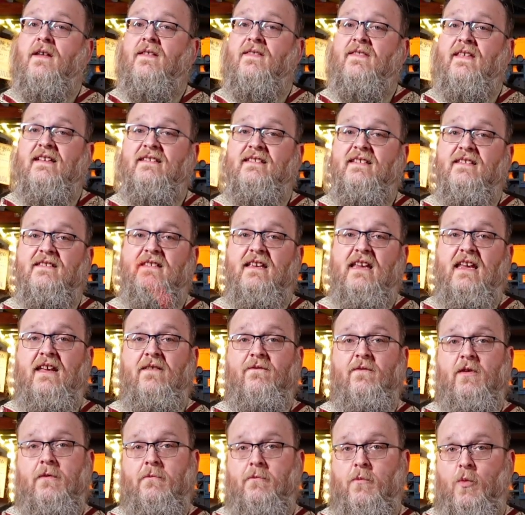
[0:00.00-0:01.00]
This is
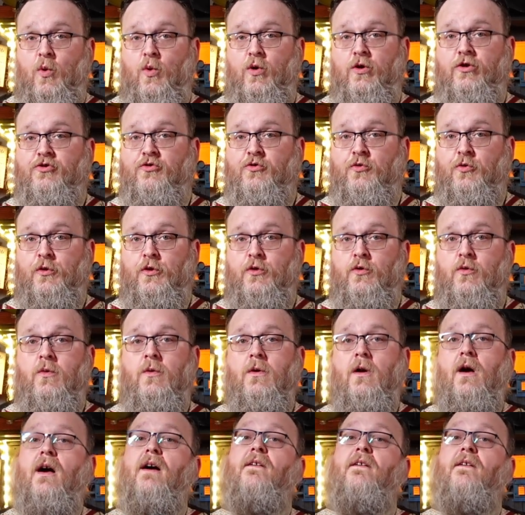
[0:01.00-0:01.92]
even more true